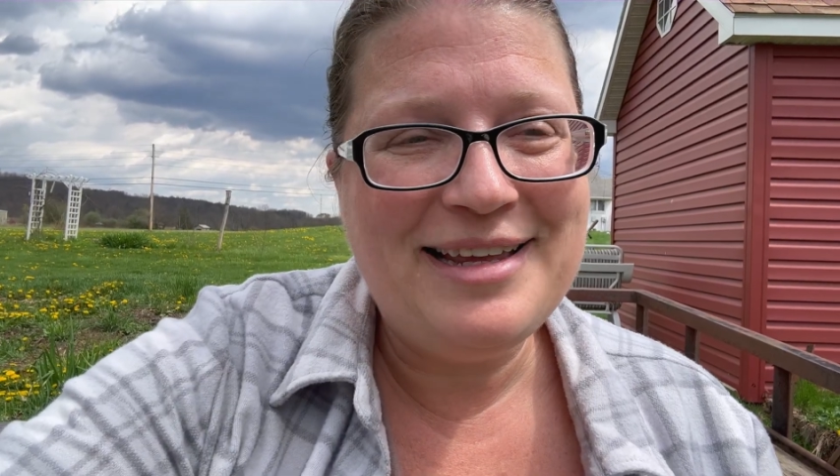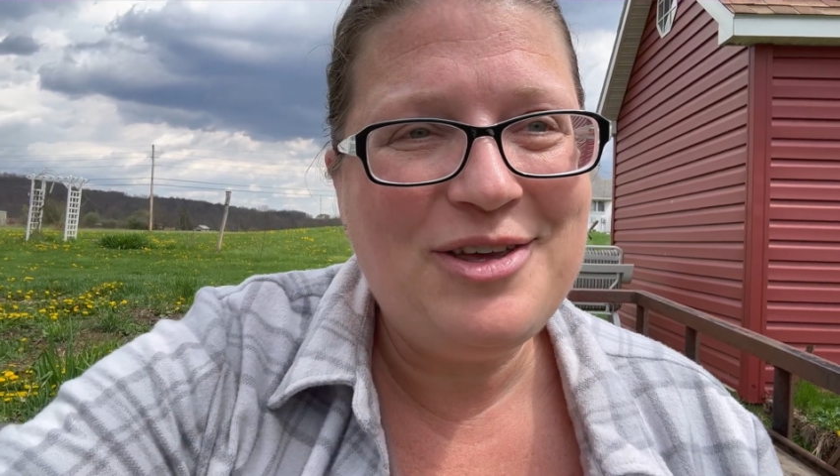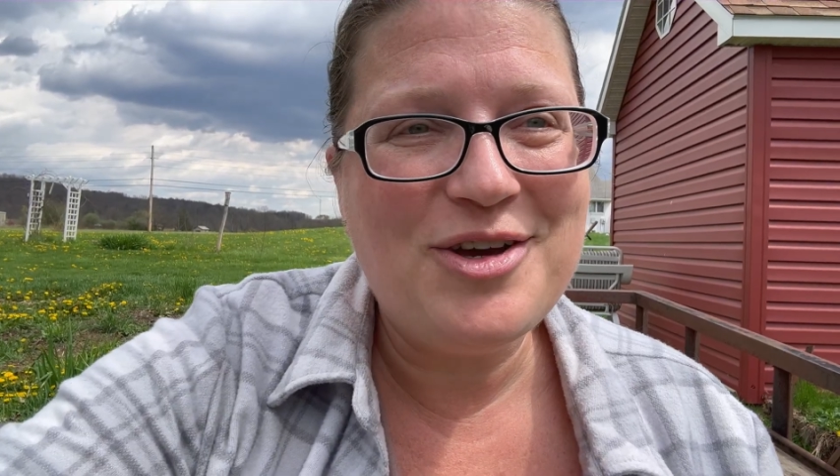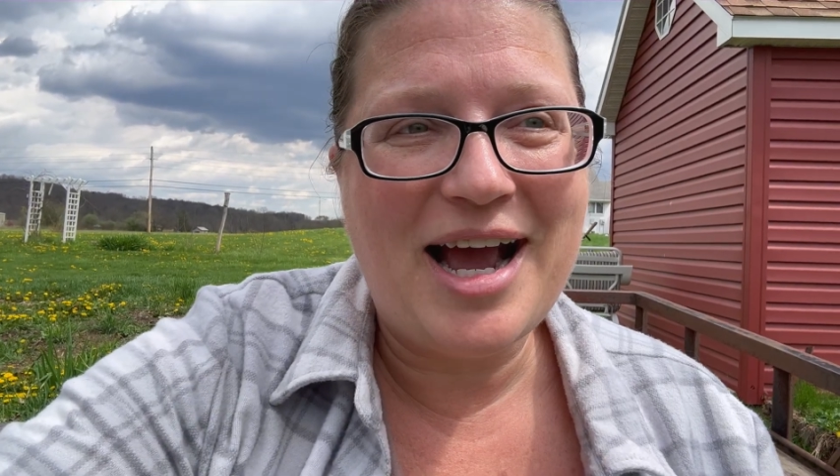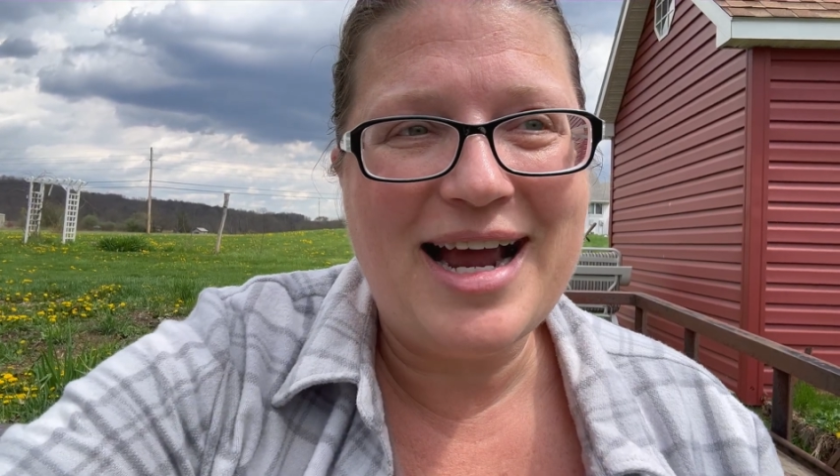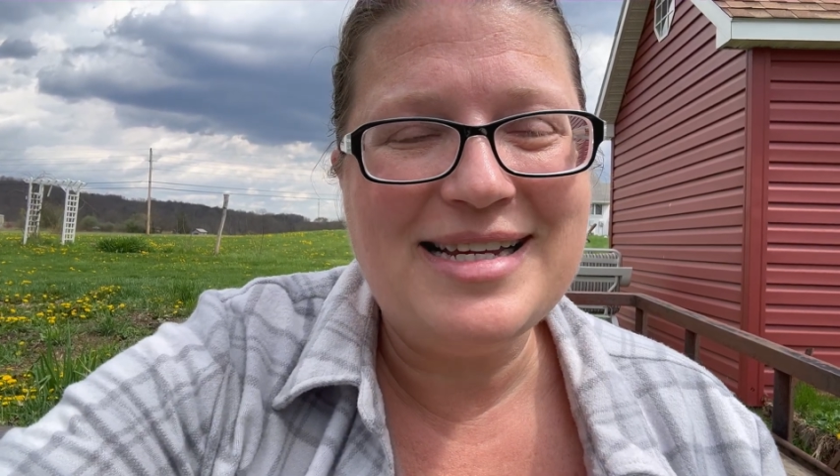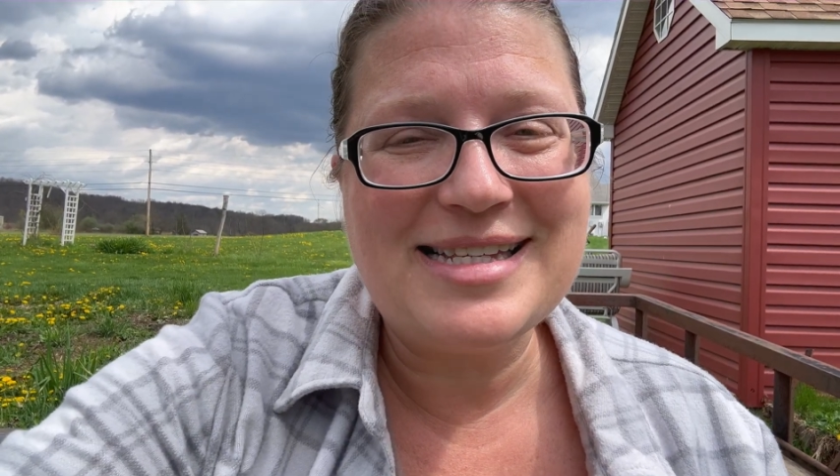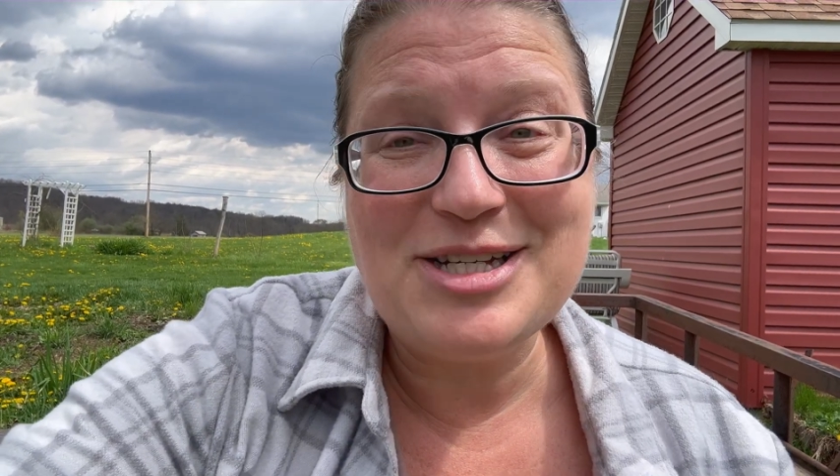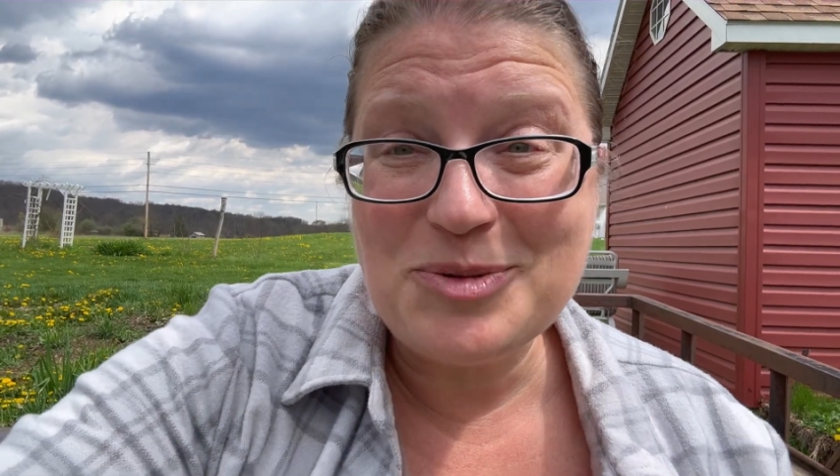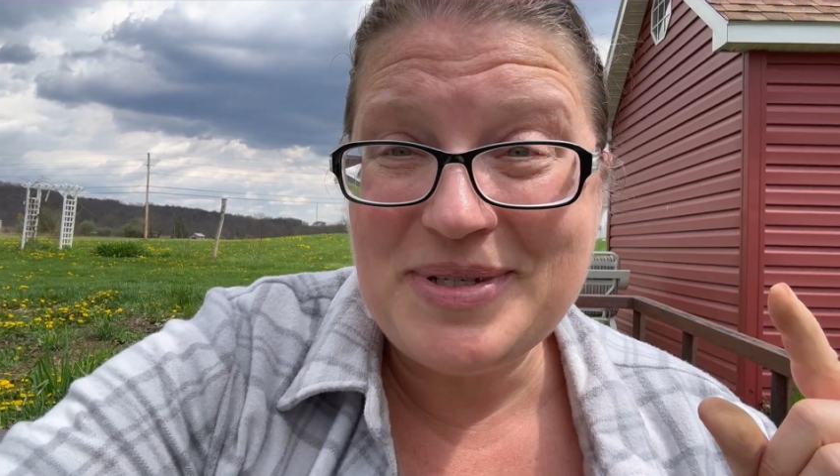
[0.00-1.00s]
You guys,
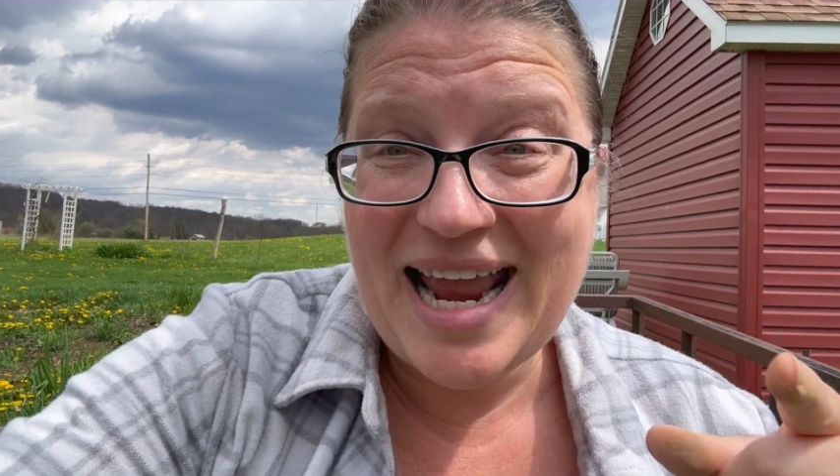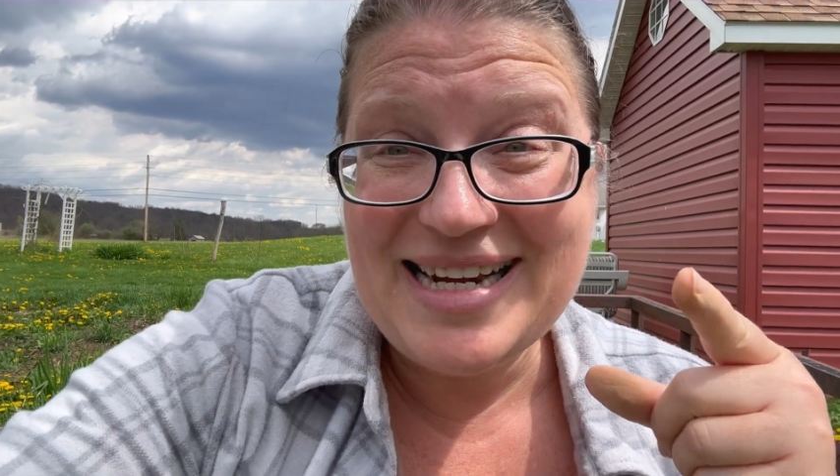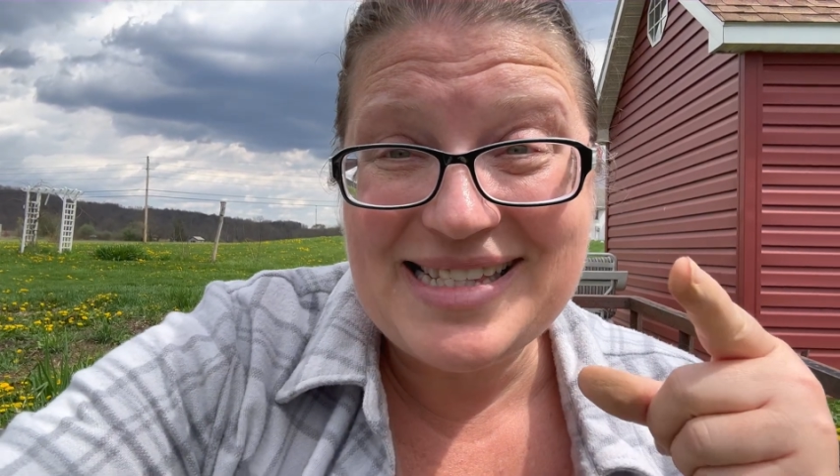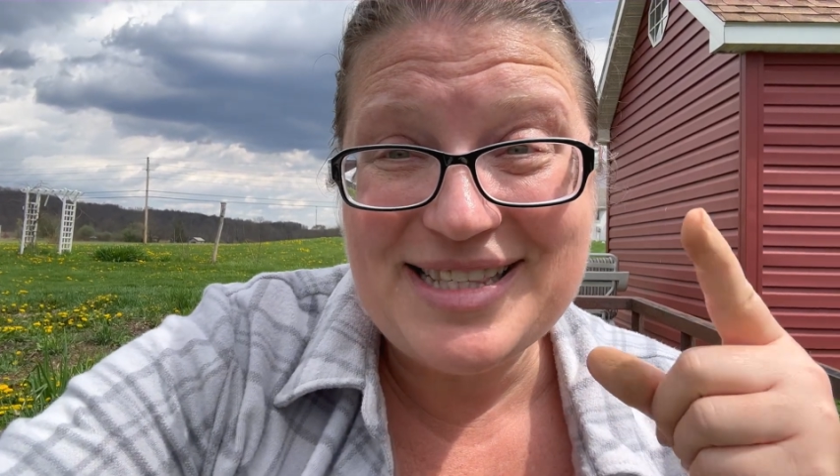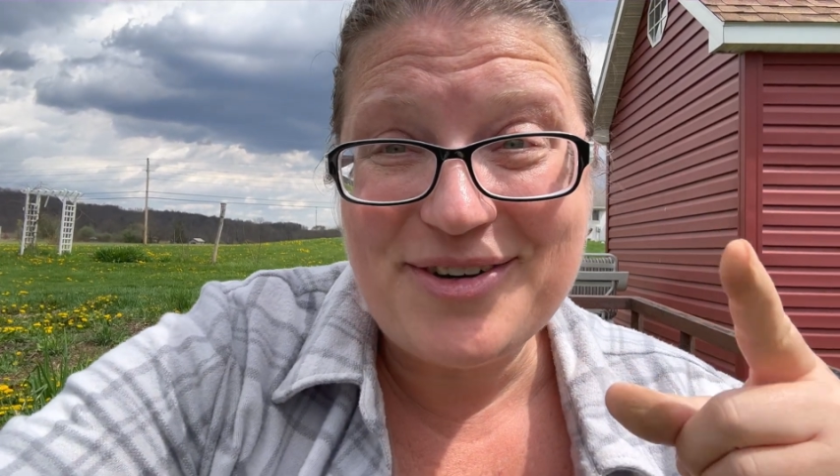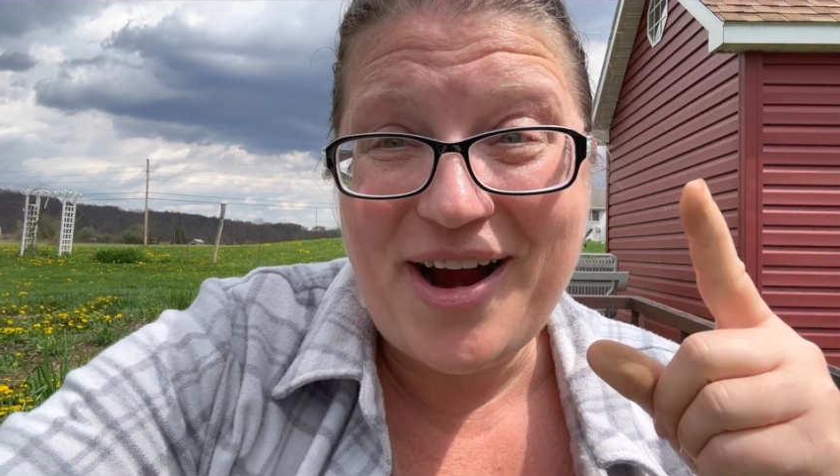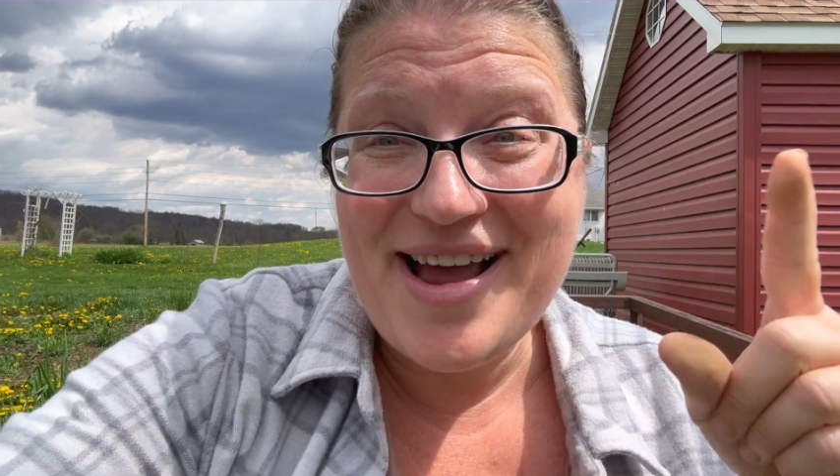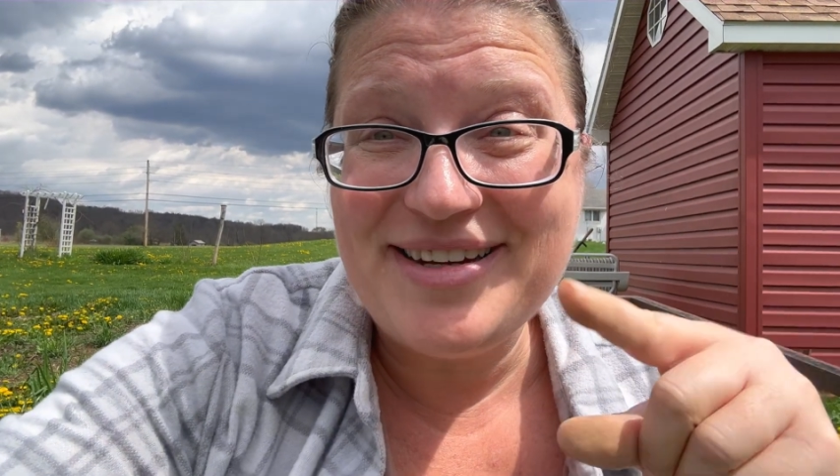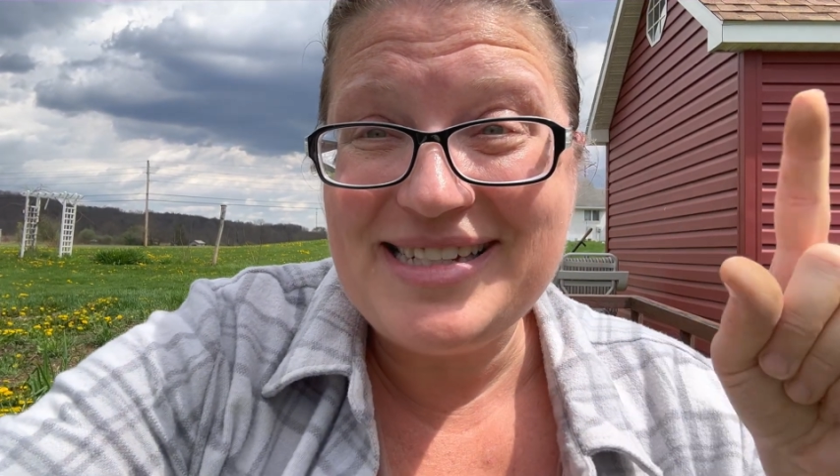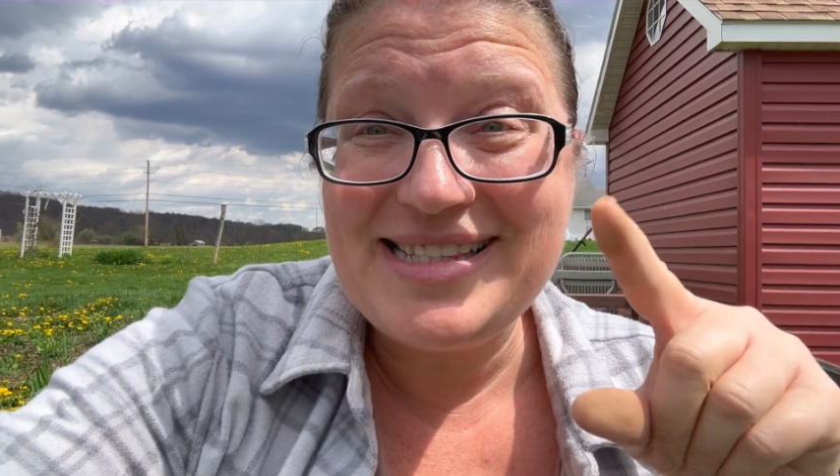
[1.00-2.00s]
get your potatoes in the
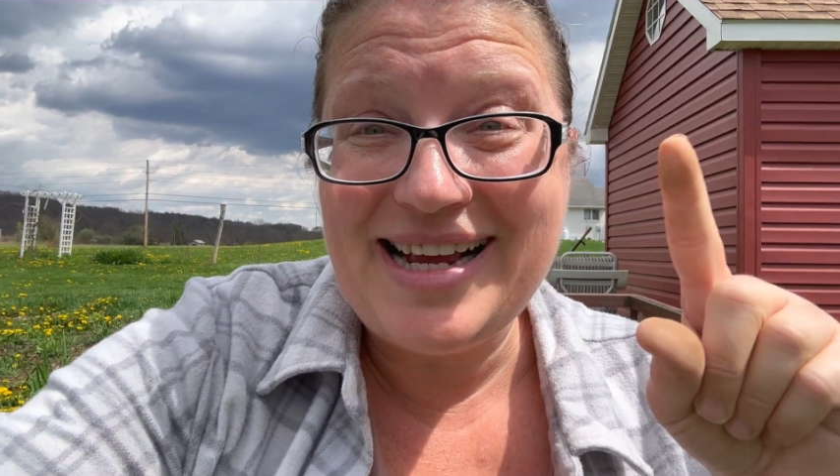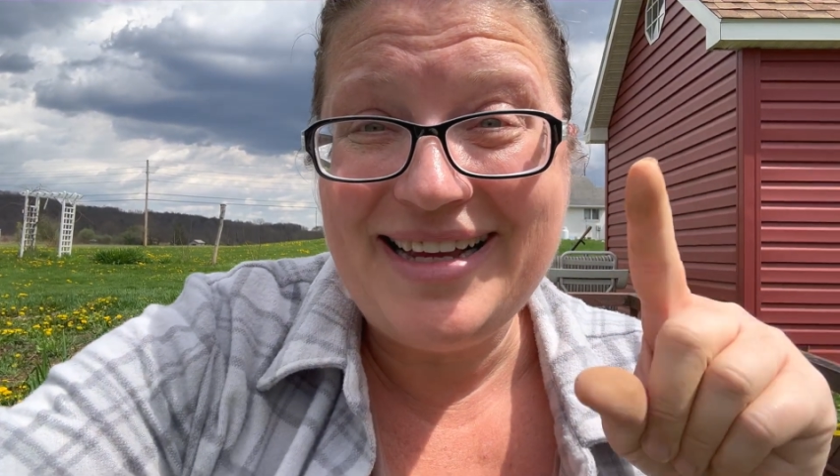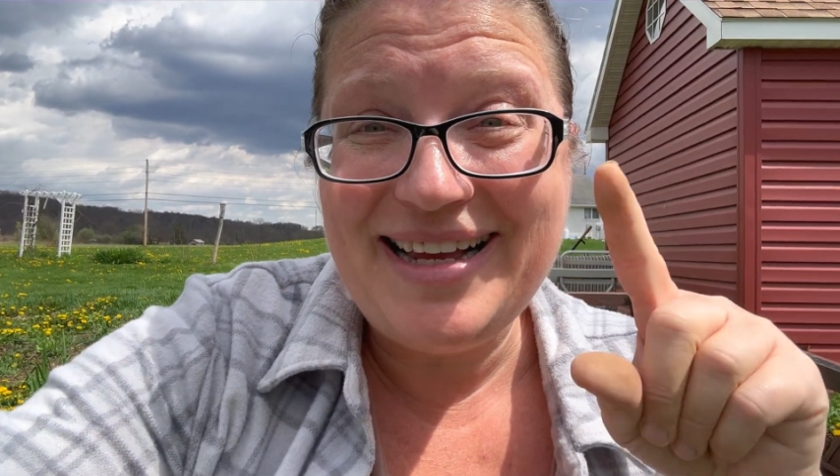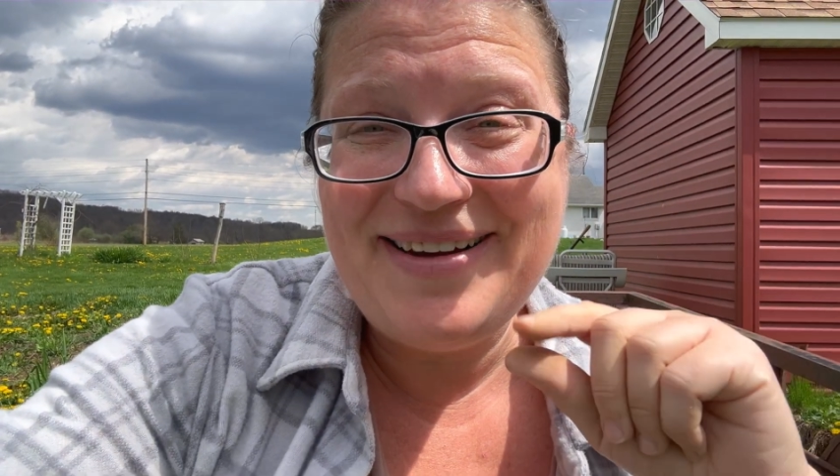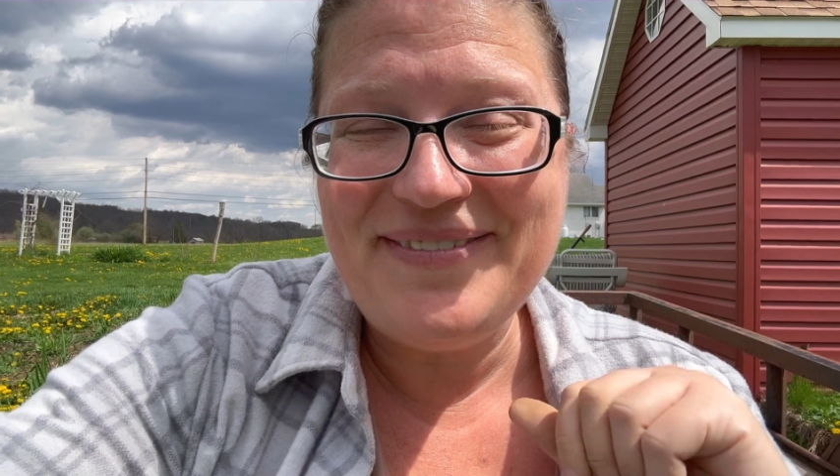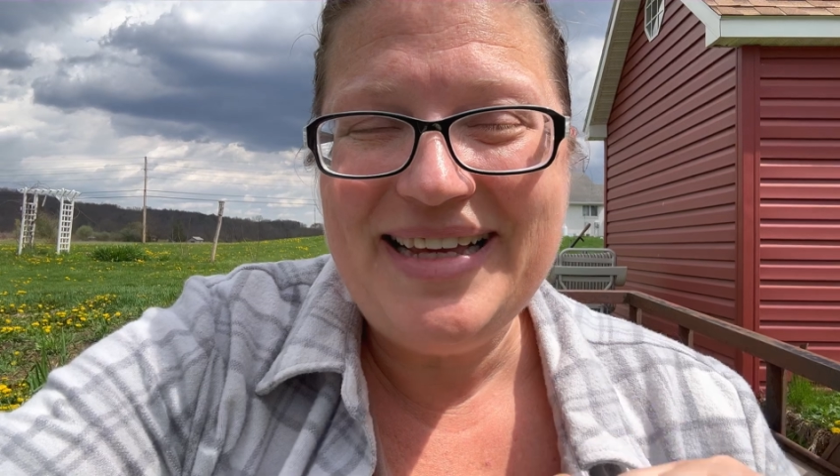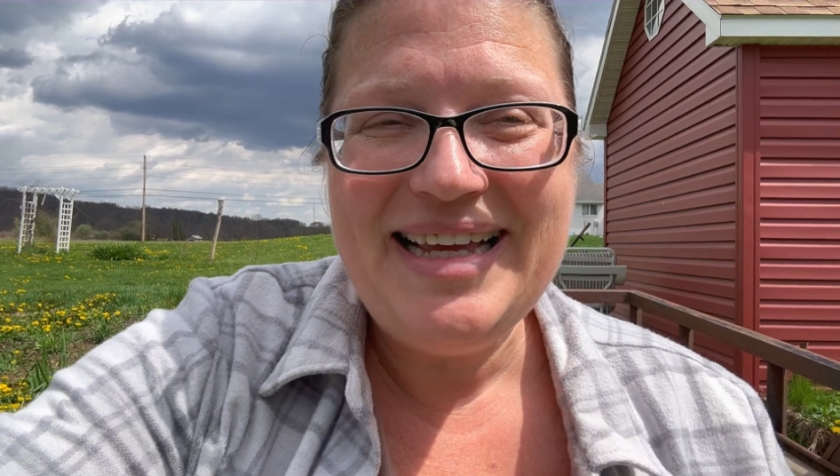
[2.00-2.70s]
ground, it's time.